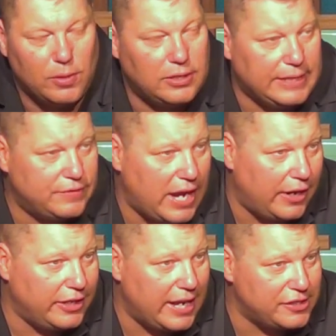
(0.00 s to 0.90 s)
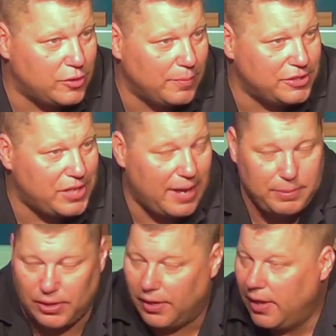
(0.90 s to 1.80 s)
don't want to leave Tyre yet, so I'm going to
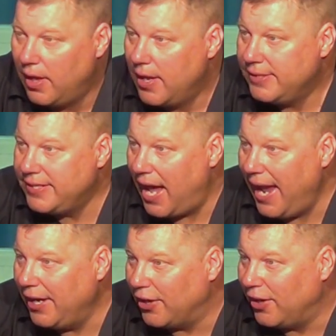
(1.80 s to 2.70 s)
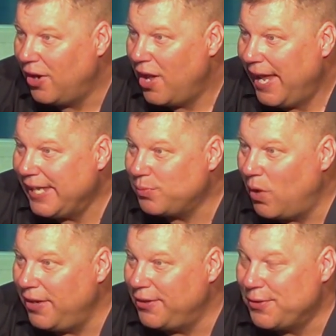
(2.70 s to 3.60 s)
stop here. Tyre is
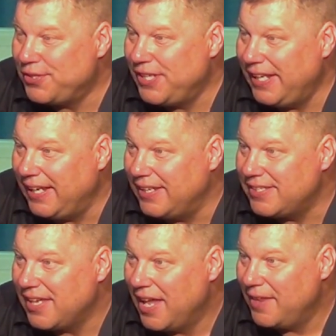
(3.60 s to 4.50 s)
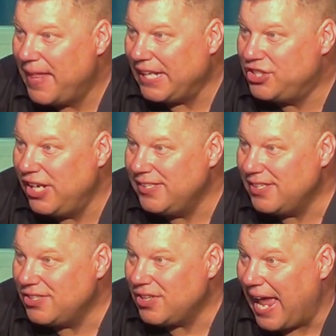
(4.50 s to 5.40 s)
one of those cities that
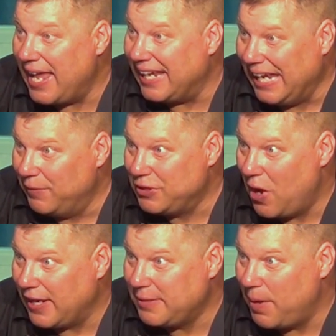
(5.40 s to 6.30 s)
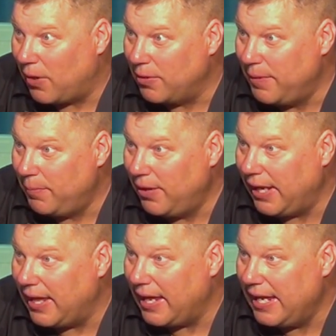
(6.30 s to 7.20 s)
Jesus had even talked about.
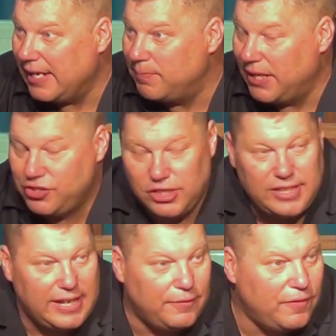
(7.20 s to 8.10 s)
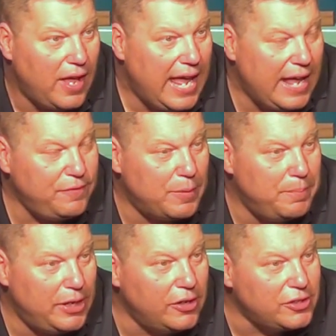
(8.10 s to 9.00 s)
Remember, he had mentioned that if, if the
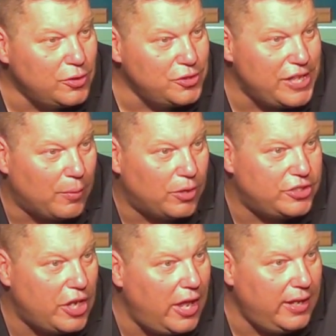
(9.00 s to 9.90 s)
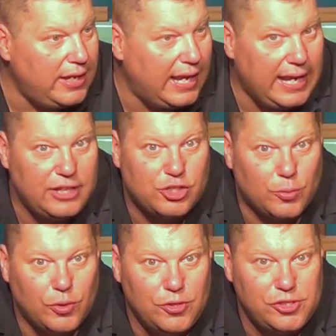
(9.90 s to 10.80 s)
miracles that were done in
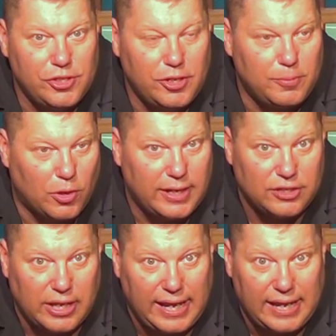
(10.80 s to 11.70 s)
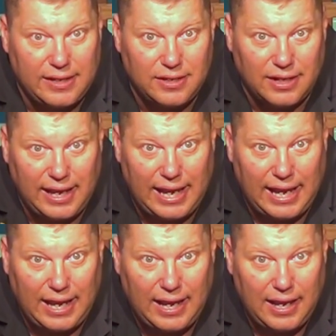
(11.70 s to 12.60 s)
Jerusalem or in, in,
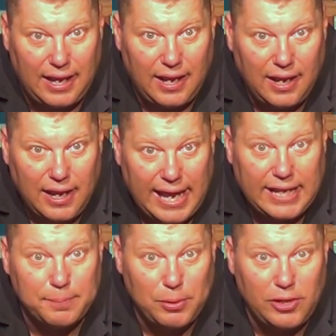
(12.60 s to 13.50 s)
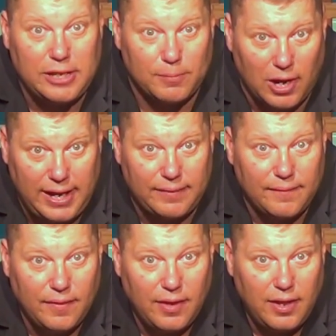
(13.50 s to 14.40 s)
Capernaum. in Capernaum,
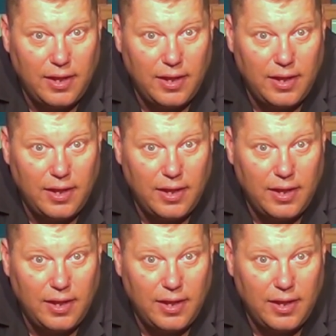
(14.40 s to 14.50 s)
right?